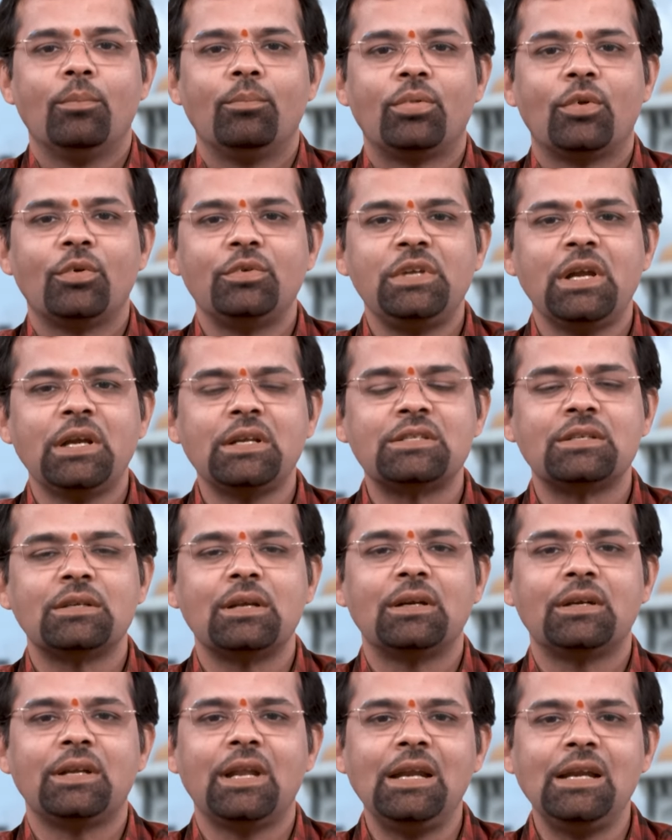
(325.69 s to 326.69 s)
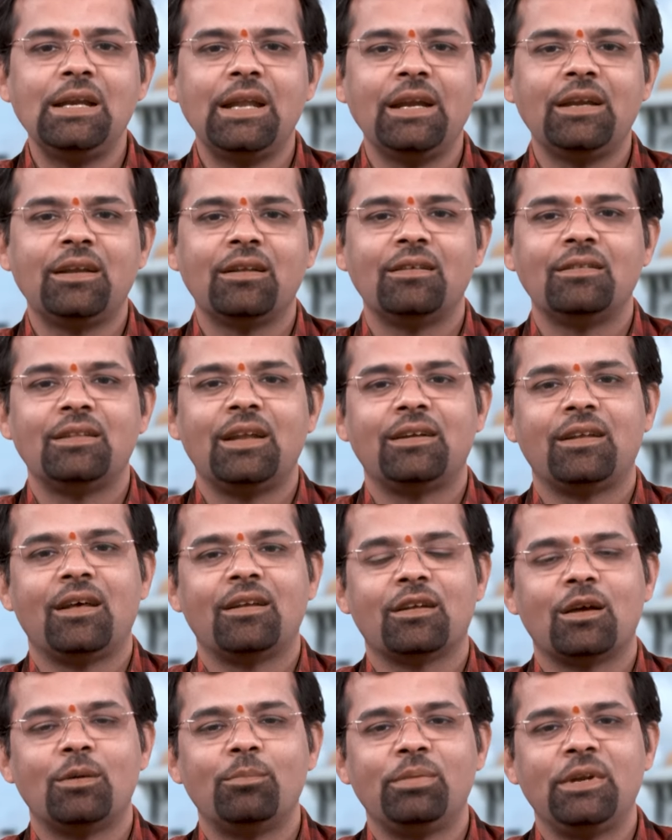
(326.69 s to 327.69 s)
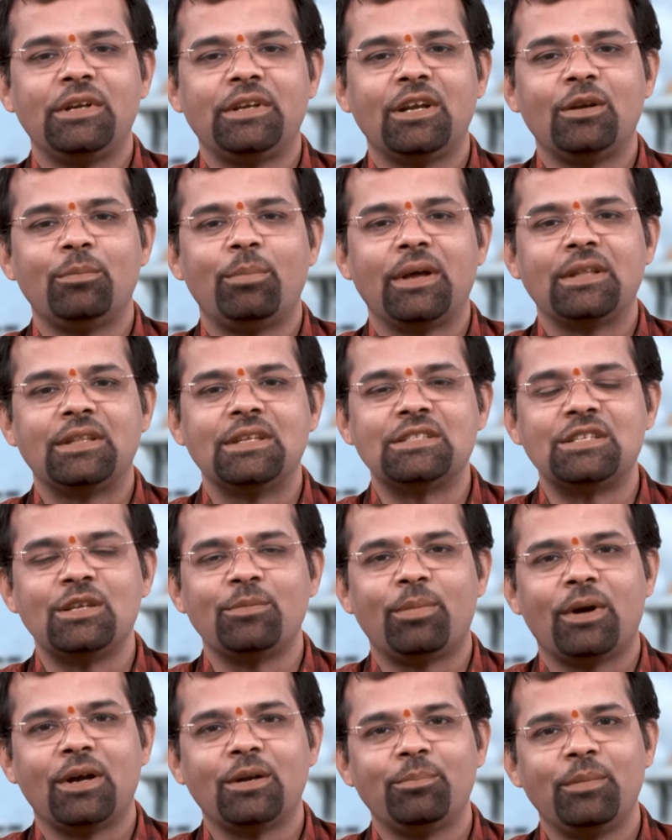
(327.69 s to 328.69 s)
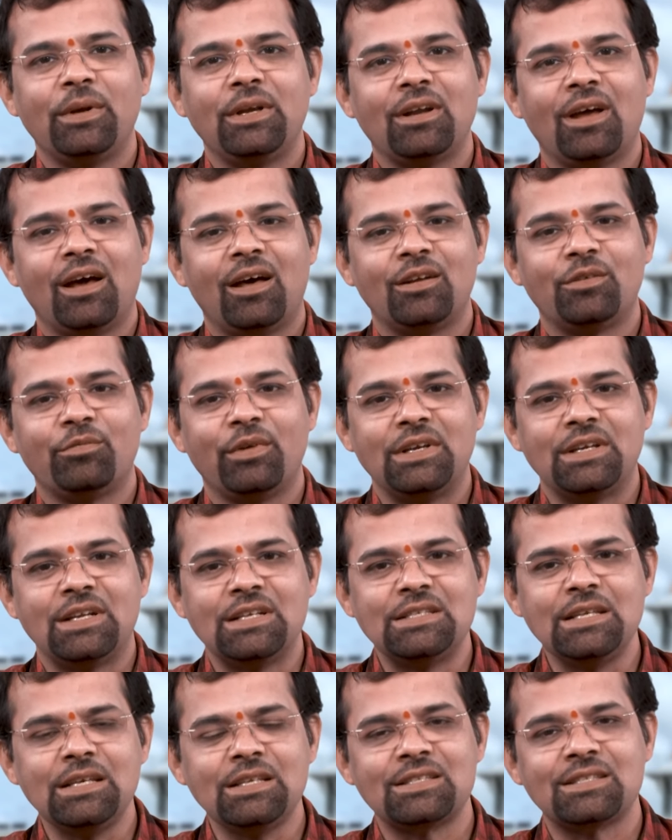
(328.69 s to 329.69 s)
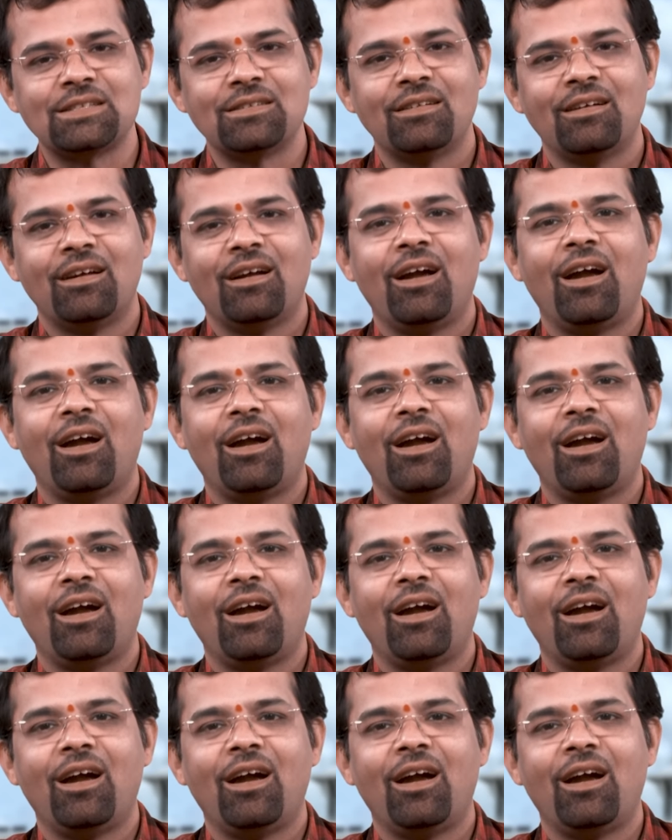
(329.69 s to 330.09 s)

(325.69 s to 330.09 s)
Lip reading: Projects till date that are completed by this department are 26,